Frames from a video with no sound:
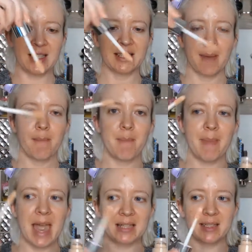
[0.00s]
this
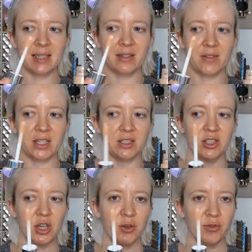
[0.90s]
massive
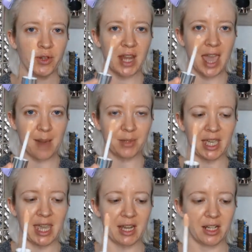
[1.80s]
doe foot
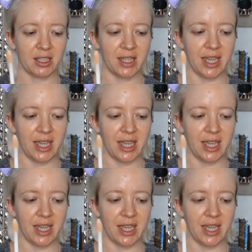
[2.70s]
applicator.